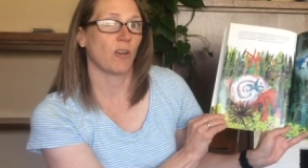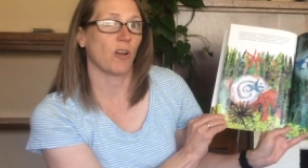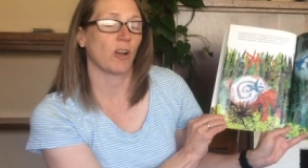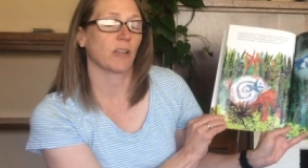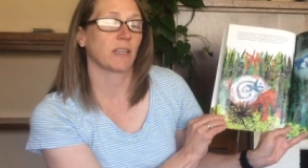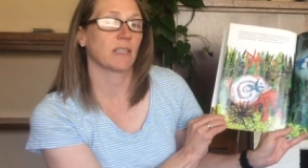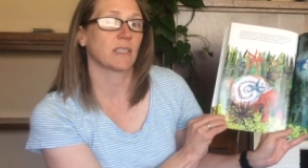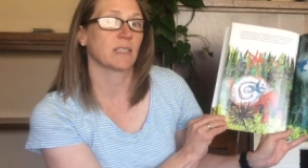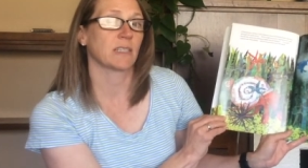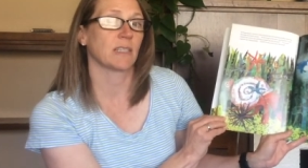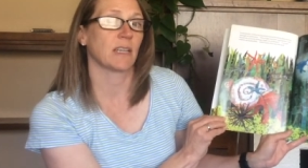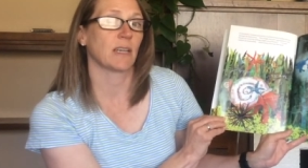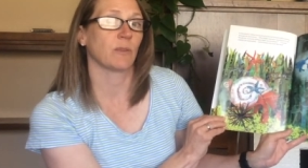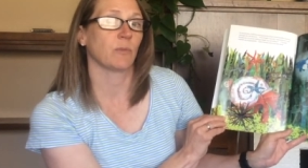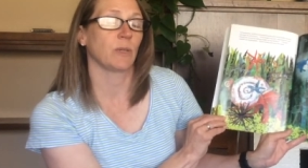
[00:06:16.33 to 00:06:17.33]

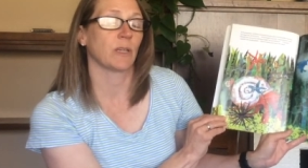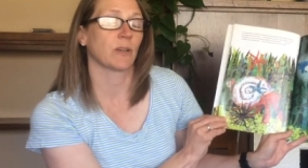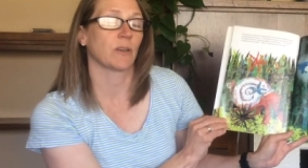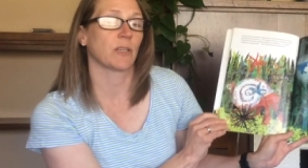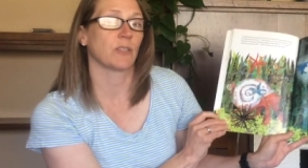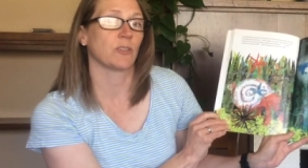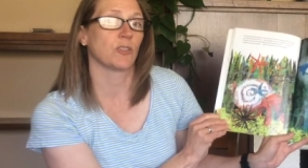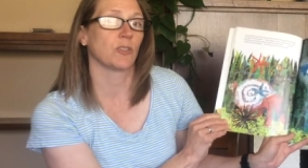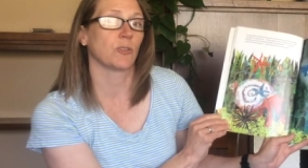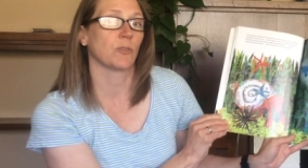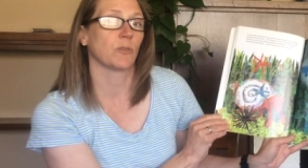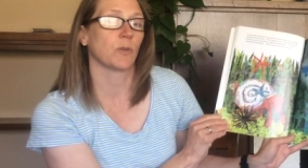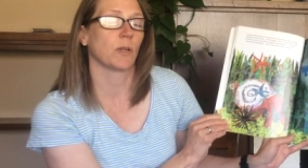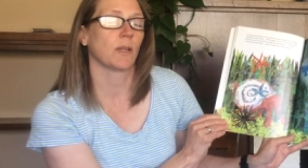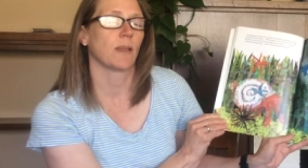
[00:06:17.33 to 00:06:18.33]
August, and we are
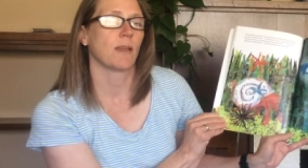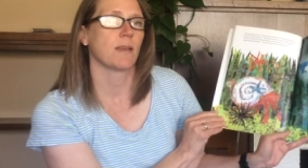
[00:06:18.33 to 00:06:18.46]
into